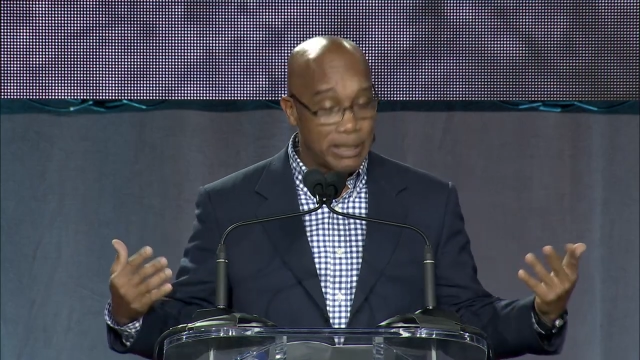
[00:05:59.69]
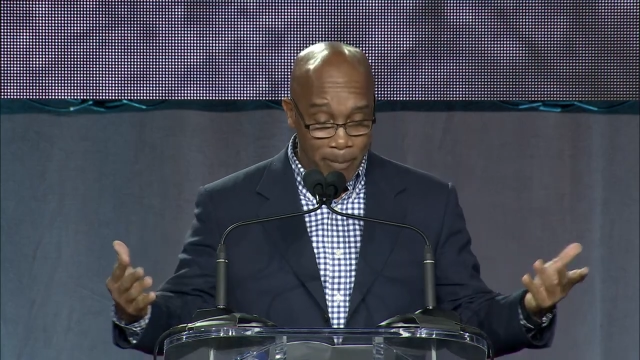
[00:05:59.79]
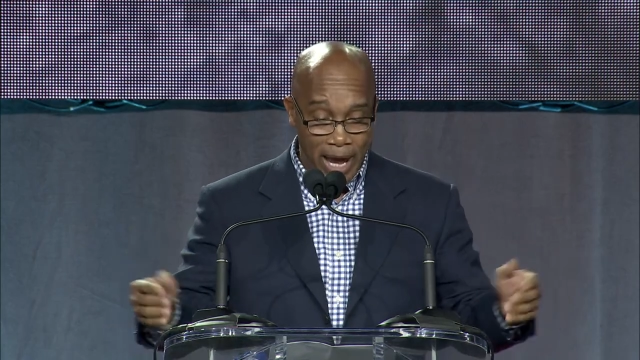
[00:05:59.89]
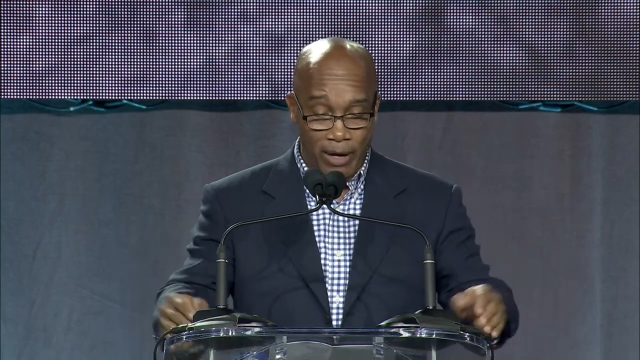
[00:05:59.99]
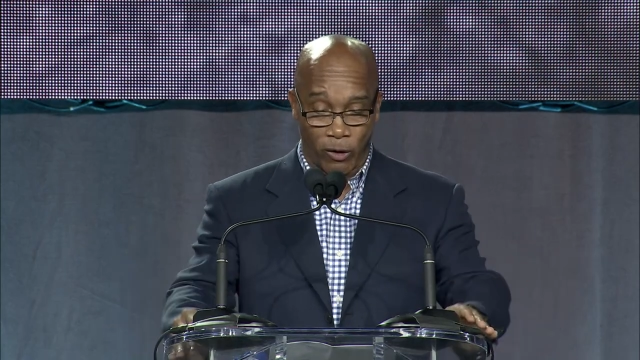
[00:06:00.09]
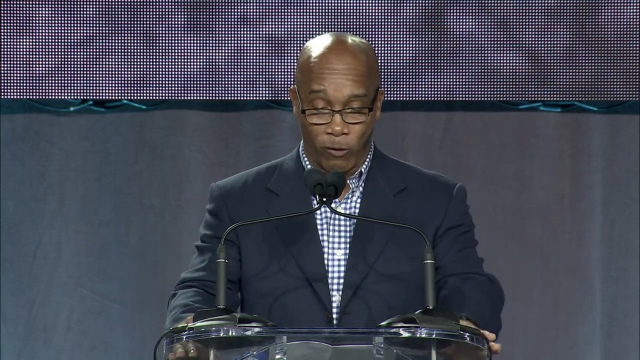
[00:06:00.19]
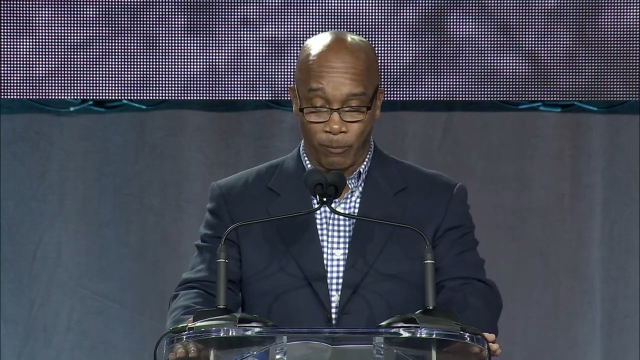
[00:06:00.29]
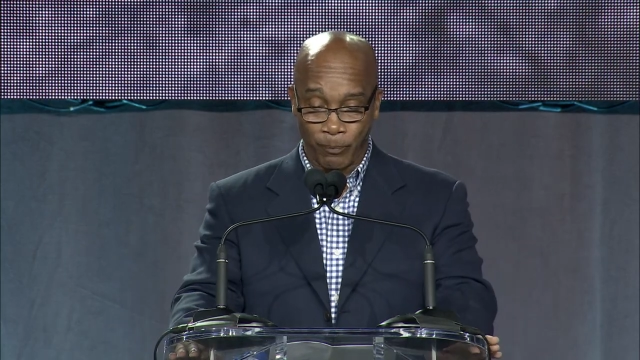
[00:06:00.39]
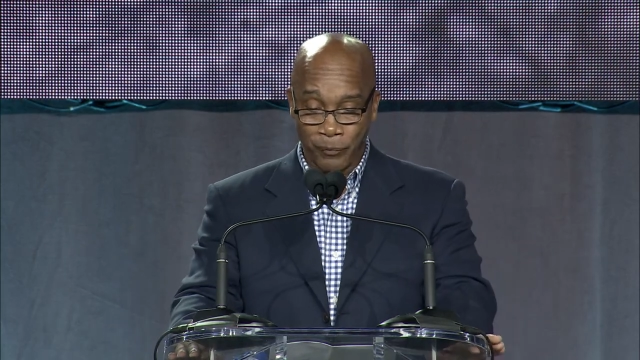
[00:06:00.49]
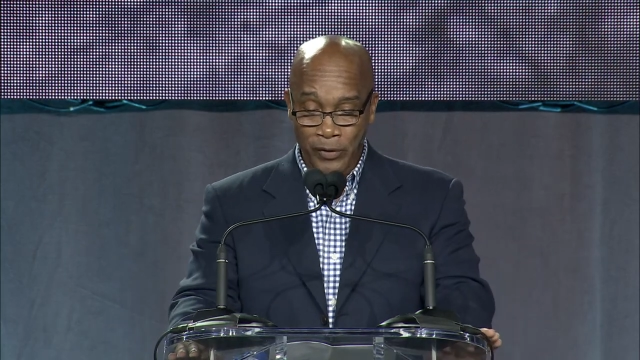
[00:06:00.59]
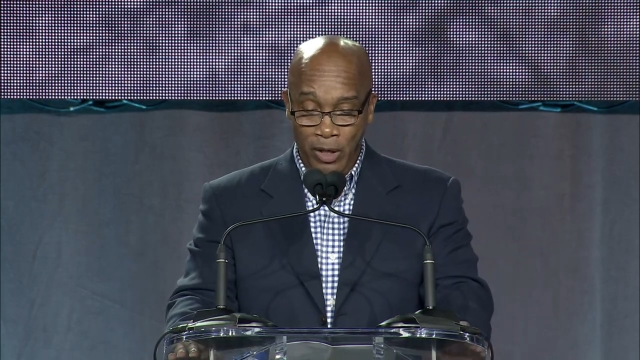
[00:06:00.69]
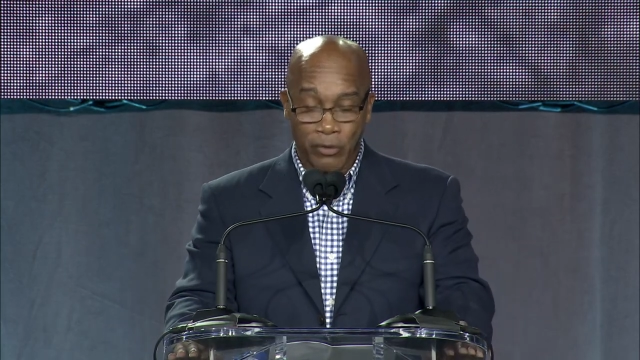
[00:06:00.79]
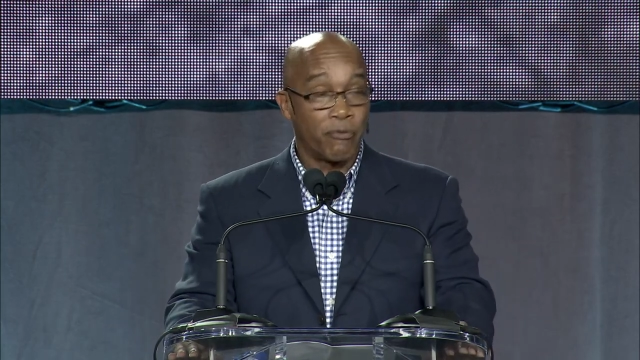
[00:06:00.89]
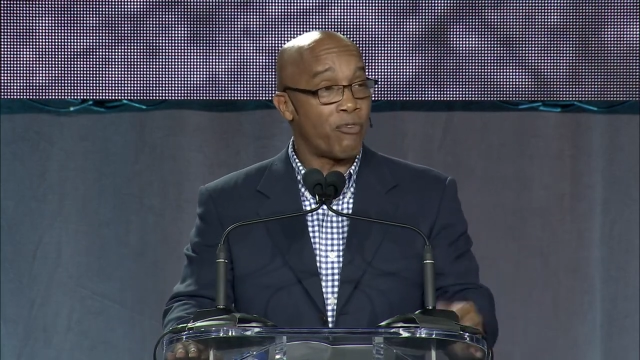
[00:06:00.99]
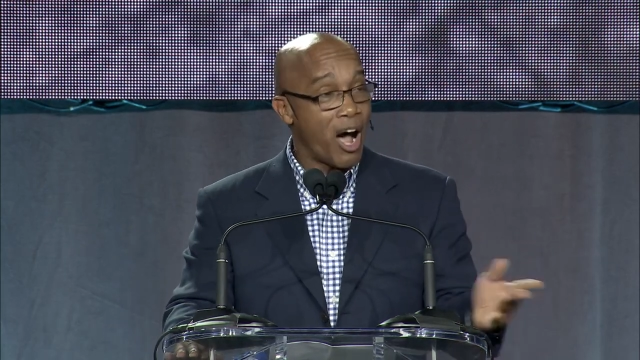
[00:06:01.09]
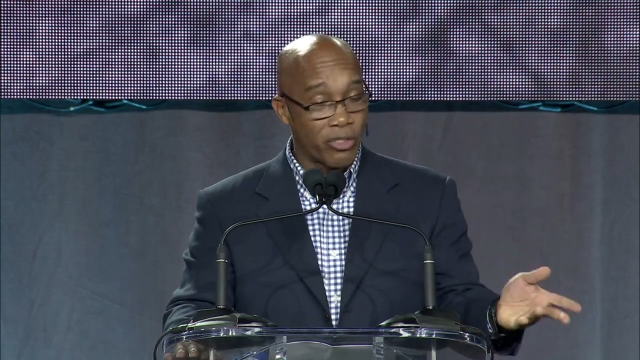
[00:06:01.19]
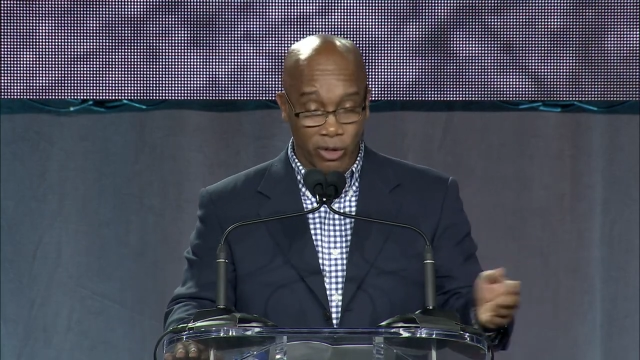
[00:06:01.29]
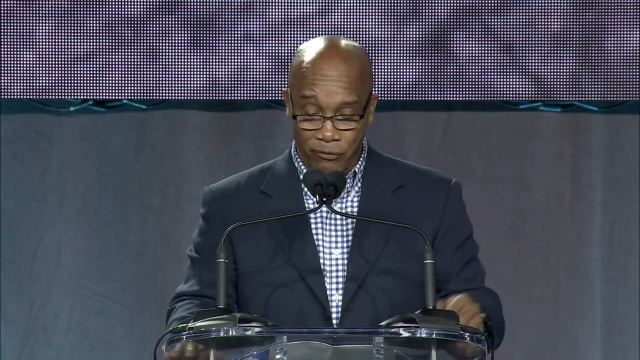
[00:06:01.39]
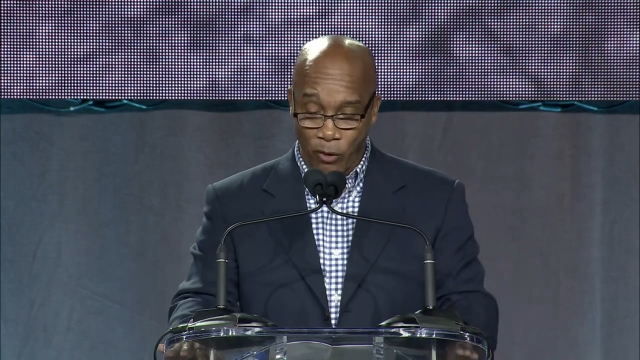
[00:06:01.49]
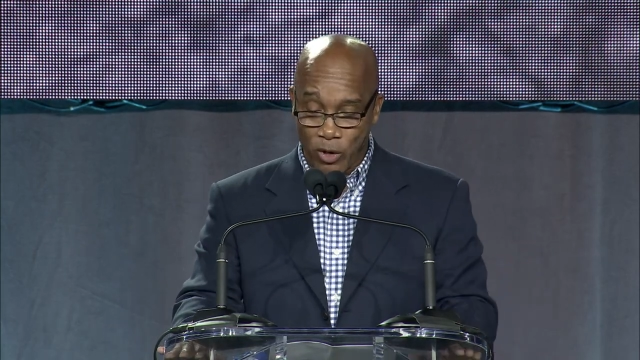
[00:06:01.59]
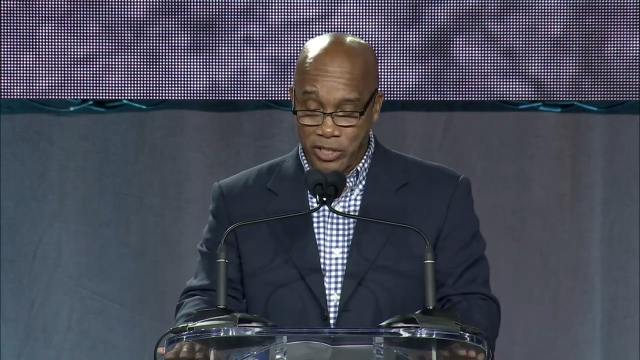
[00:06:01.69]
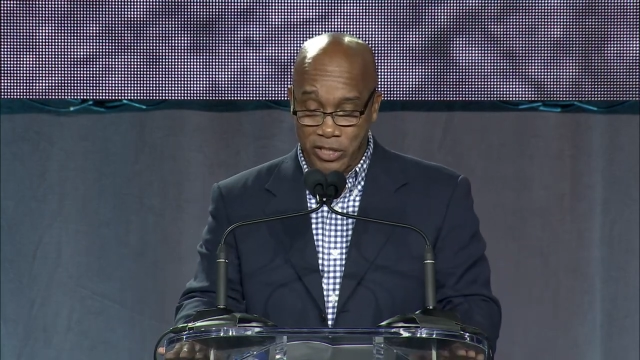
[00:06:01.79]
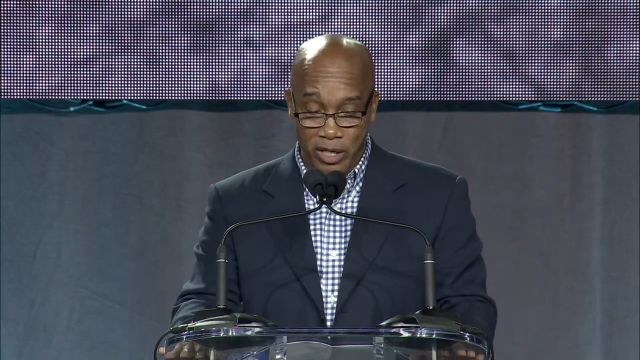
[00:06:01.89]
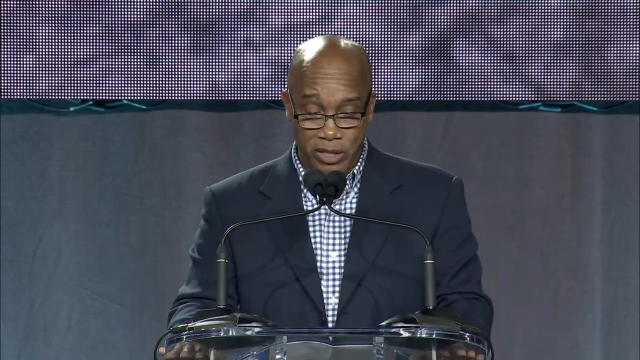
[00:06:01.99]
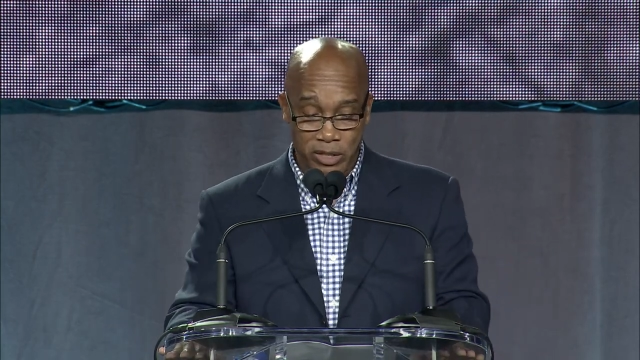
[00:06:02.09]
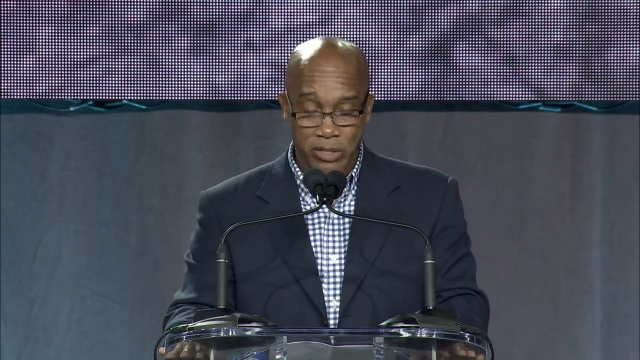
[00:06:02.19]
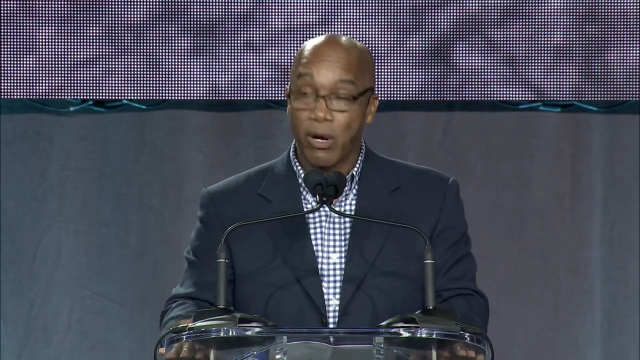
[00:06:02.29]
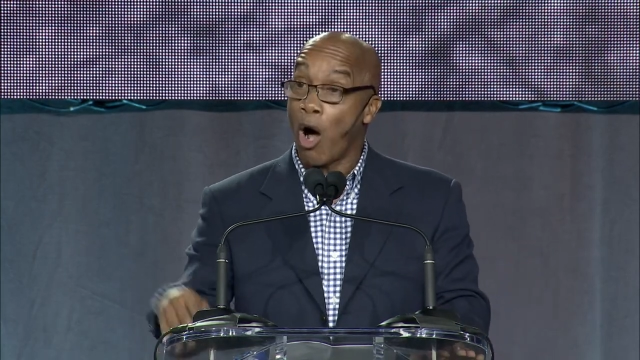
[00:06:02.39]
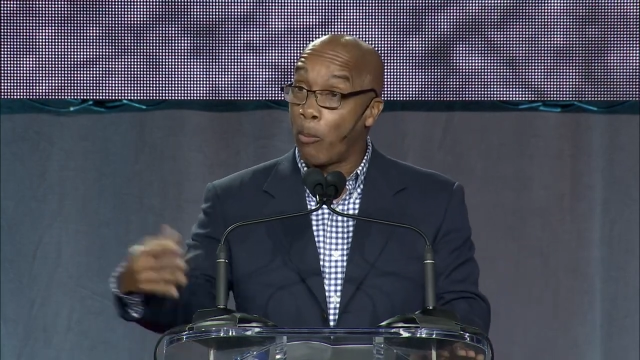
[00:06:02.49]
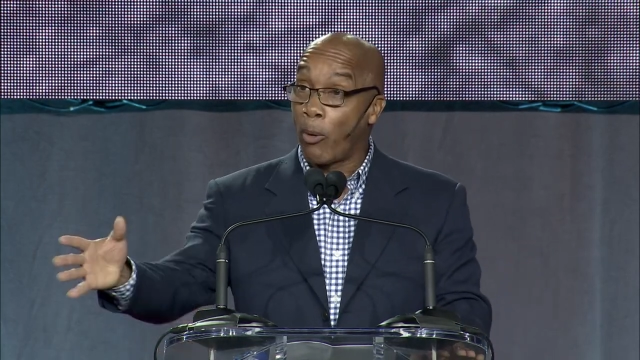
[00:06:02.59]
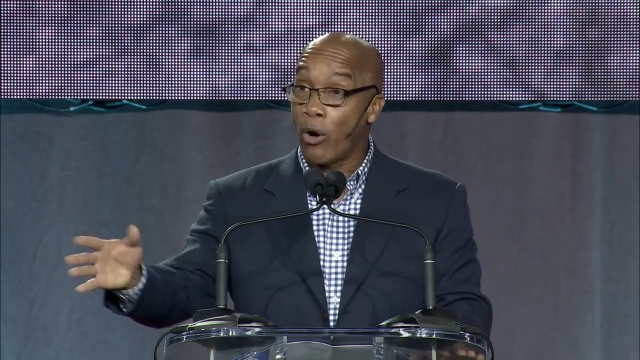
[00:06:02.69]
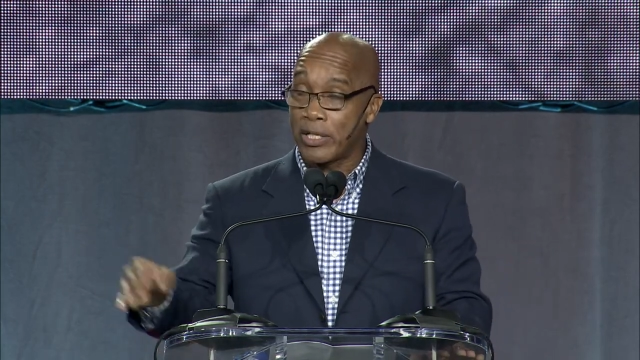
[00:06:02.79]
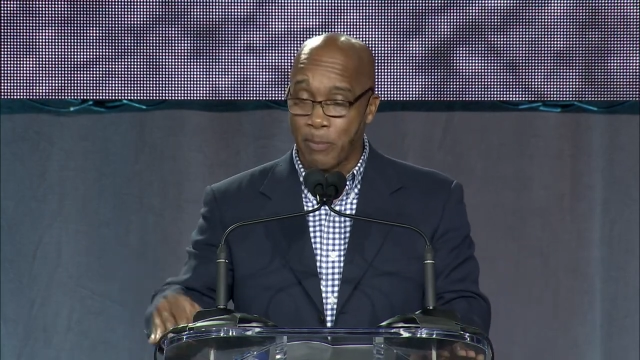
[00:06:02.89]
male, the father of four sons, all boys,